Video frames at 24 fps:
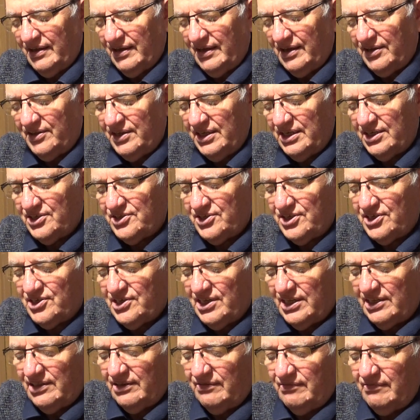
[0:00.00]
I think it's this
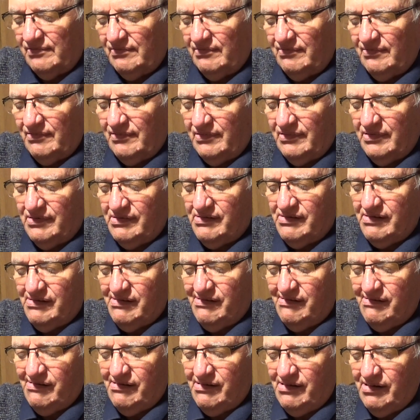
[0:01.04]
little
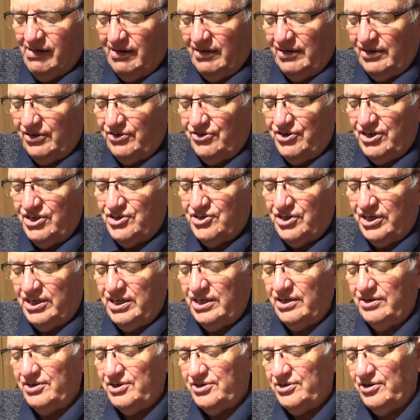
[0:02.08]
creature
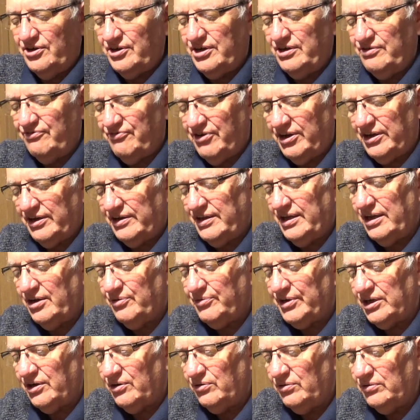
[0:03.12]
here he's not in right there
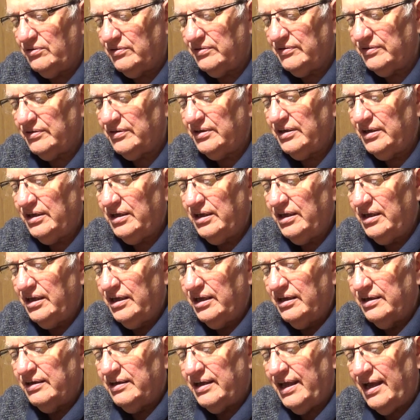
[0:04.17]
we go
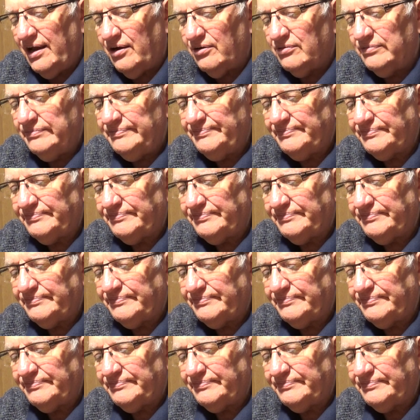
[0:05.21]
now